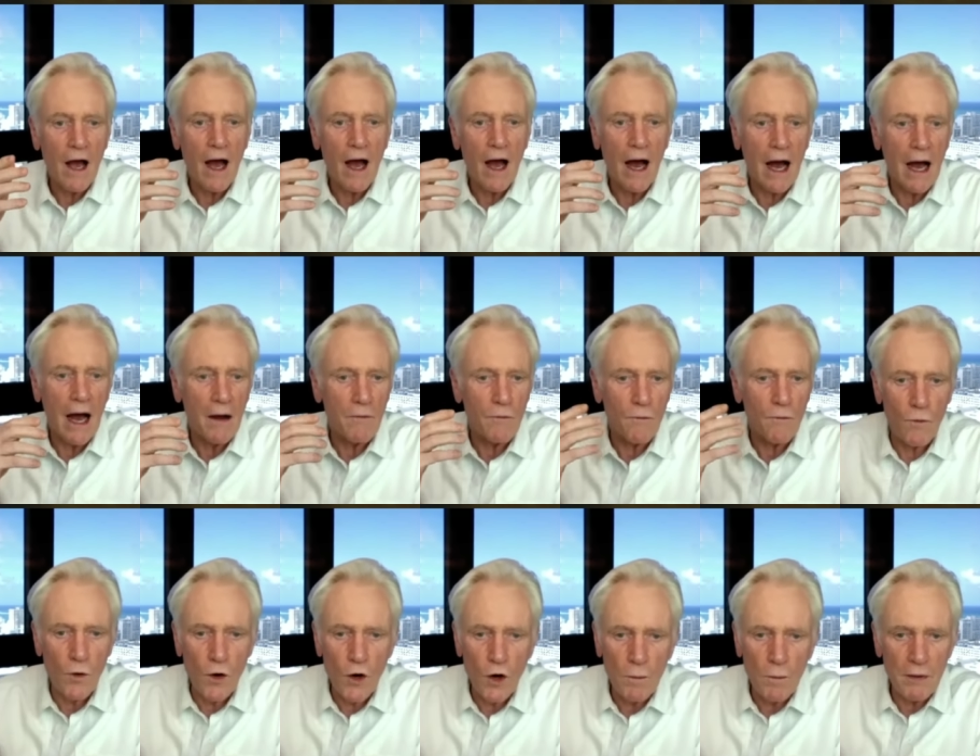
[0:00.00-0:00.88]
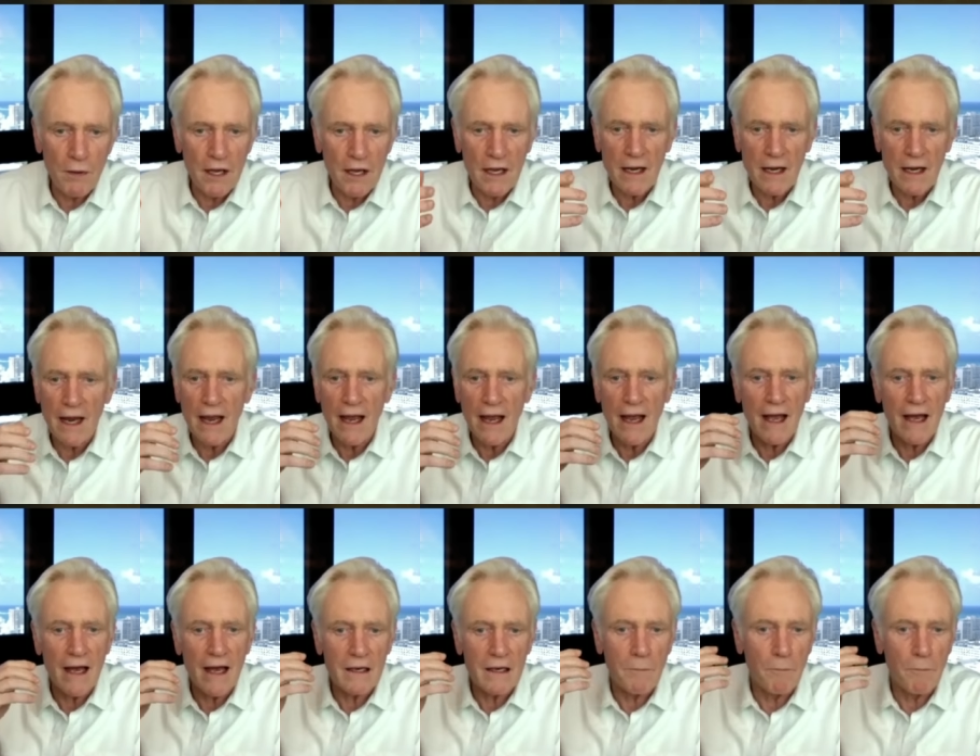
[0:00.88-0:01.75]
uh, rupee
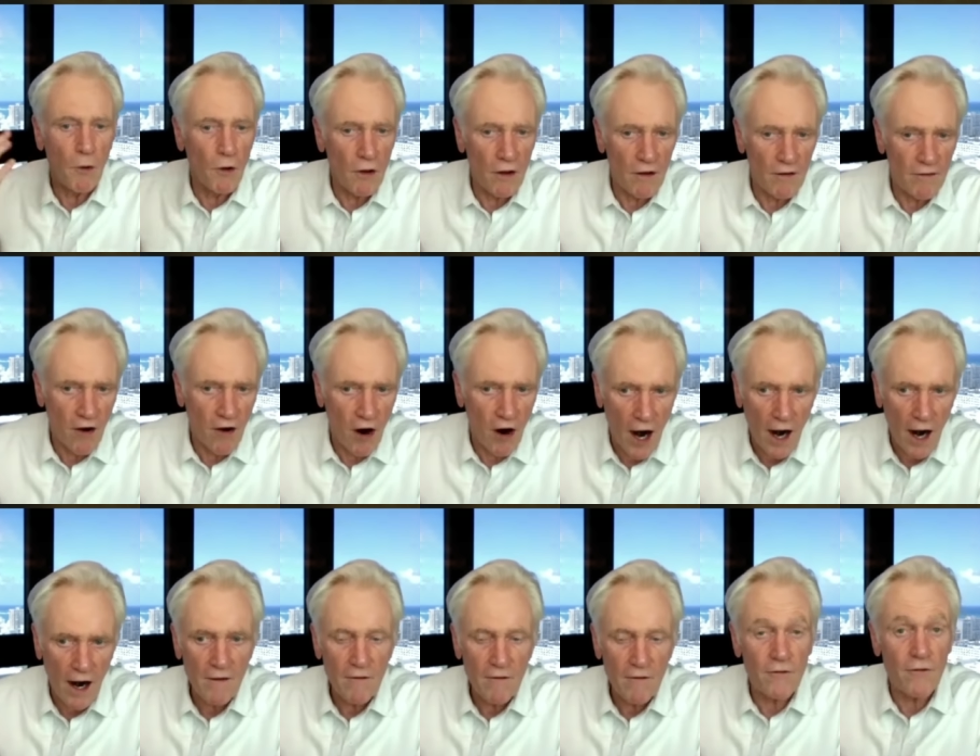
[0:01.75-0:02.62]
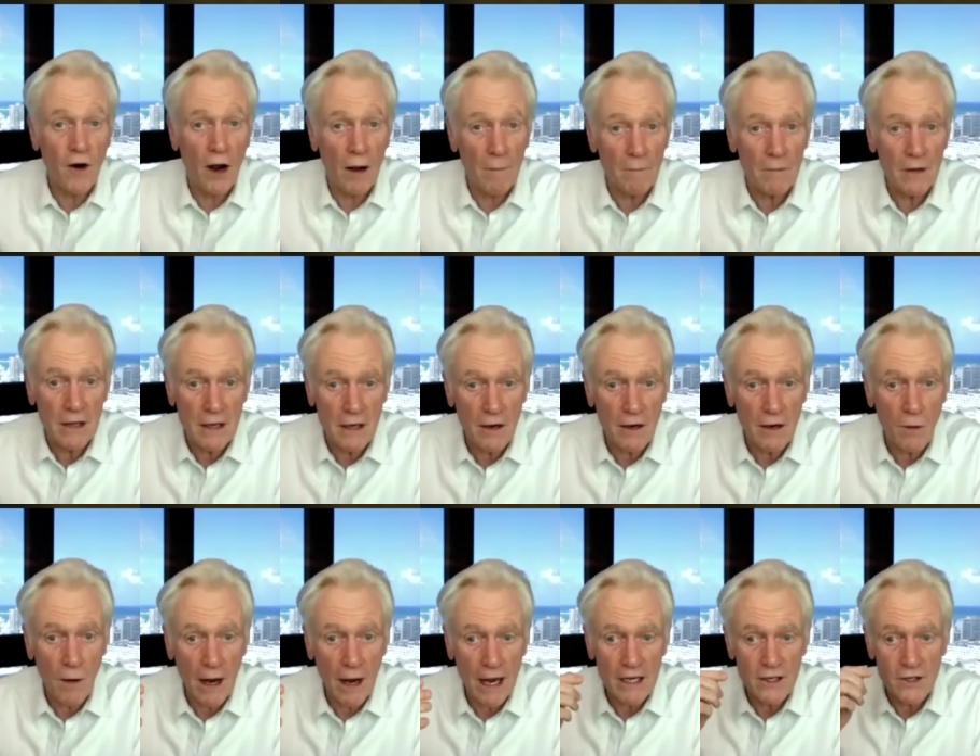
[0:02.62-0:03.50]
and bolivar from the
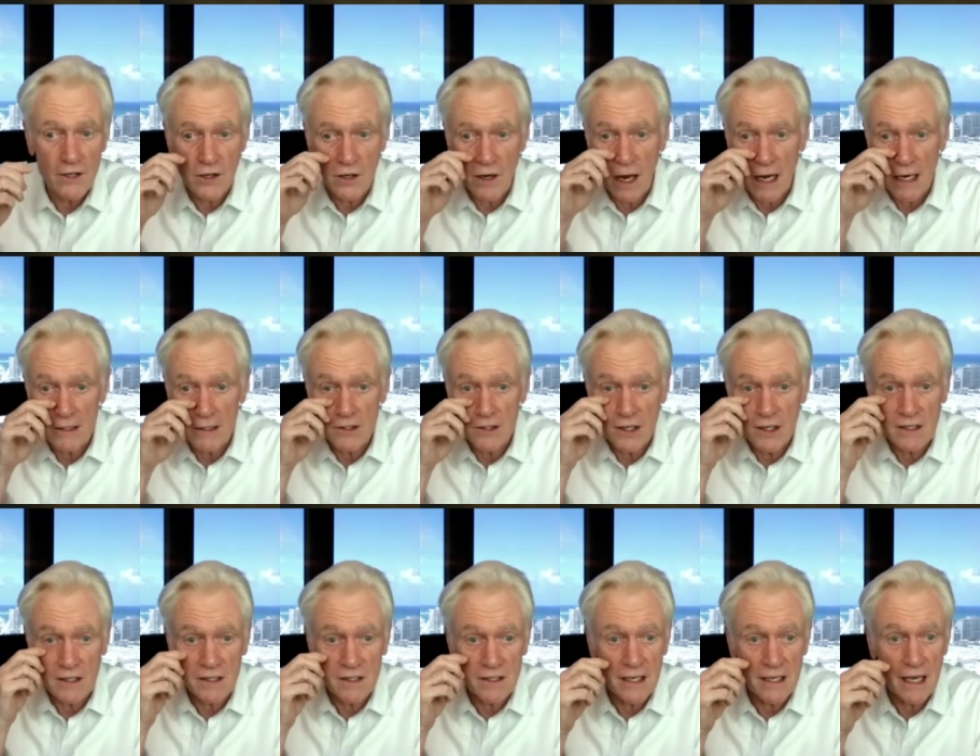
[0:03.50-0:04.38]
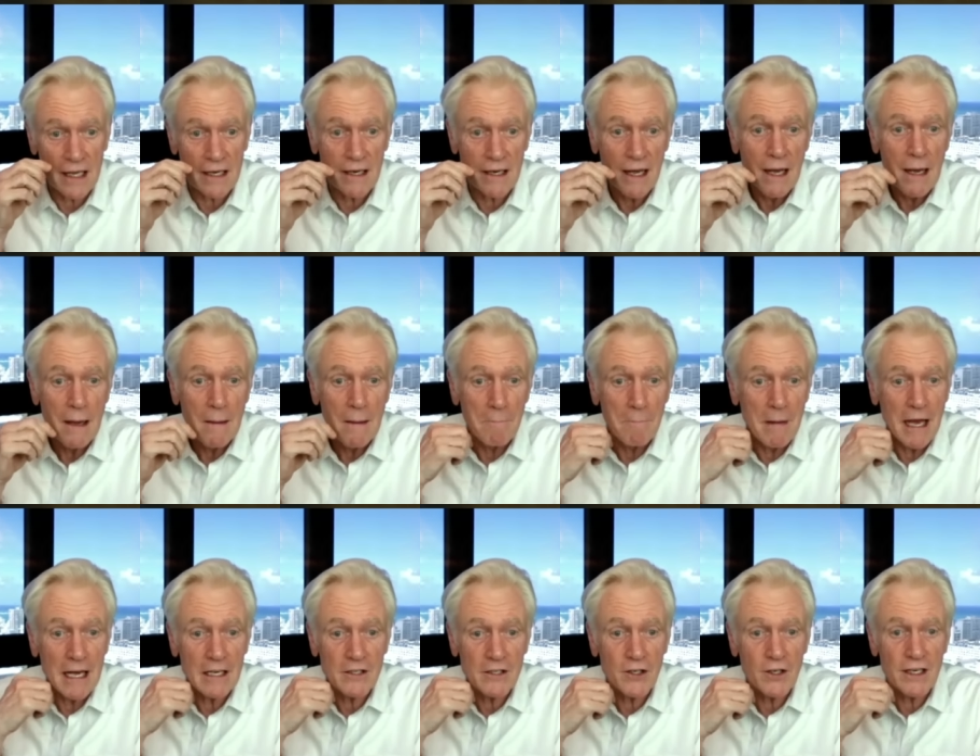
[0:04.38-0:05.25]
equation. I just said
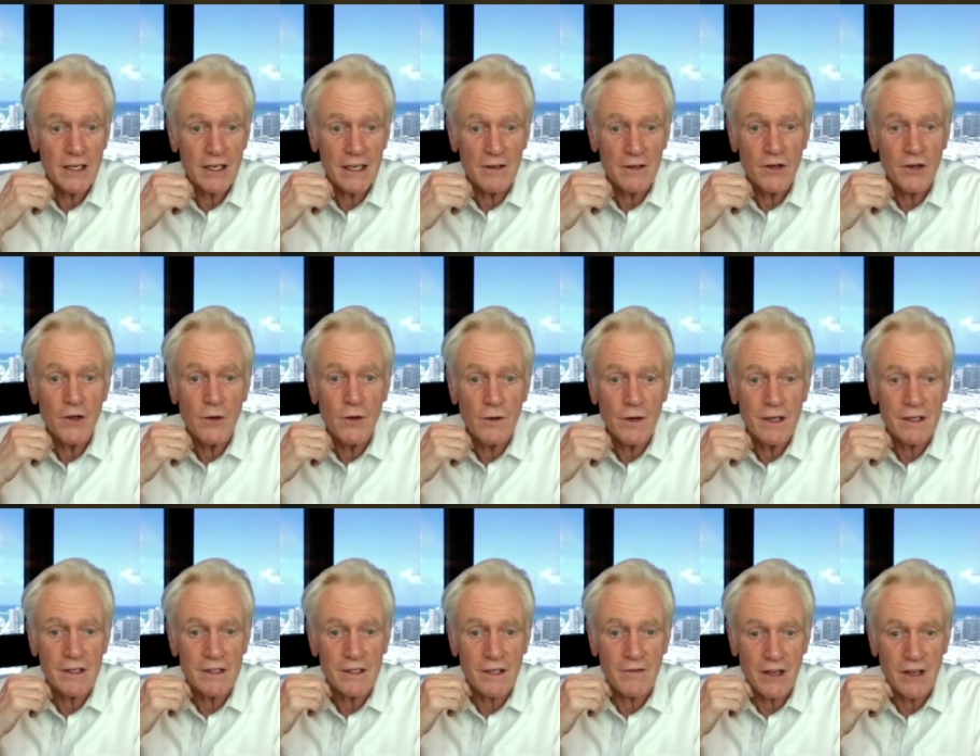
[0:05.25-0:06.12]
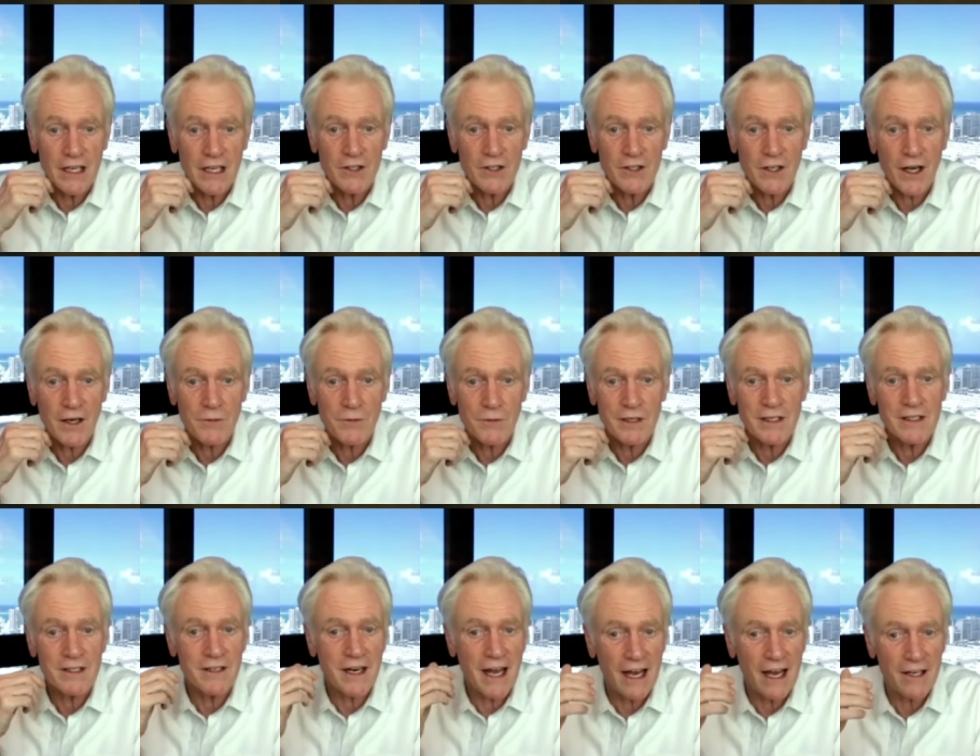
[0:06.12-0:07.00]
measured in units of each
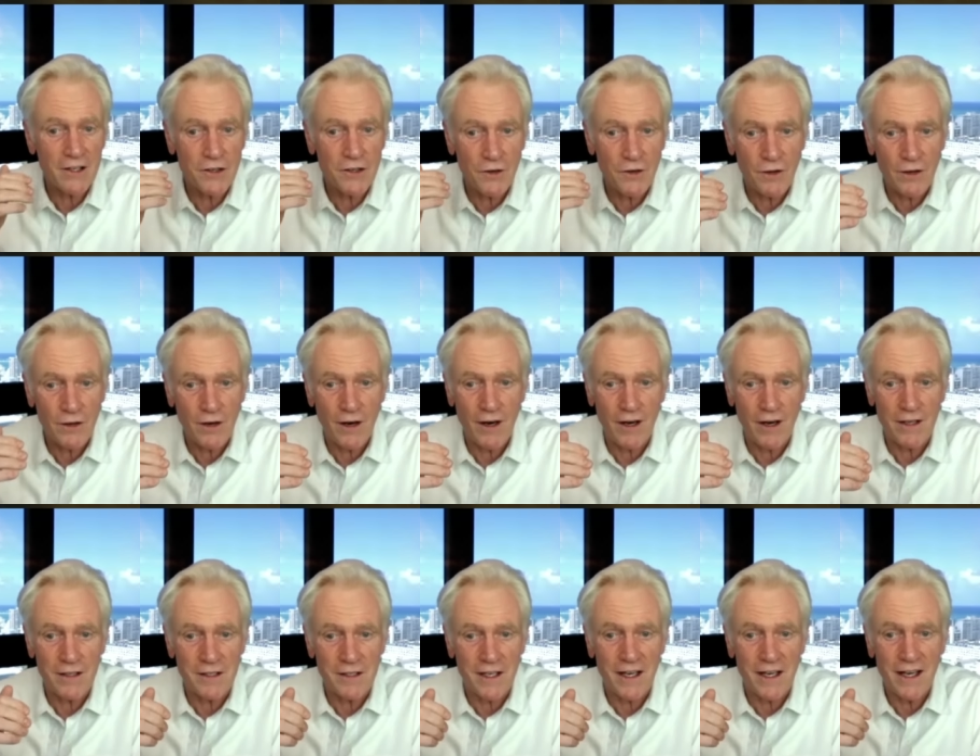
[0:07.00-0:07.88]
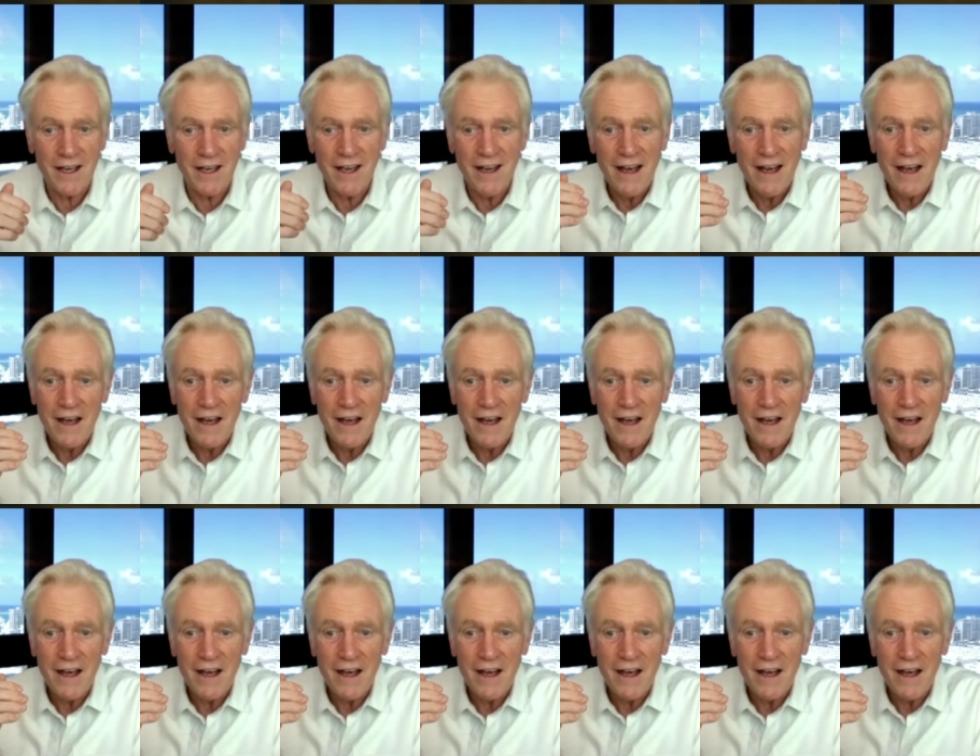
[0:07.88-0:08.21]
country's national currency,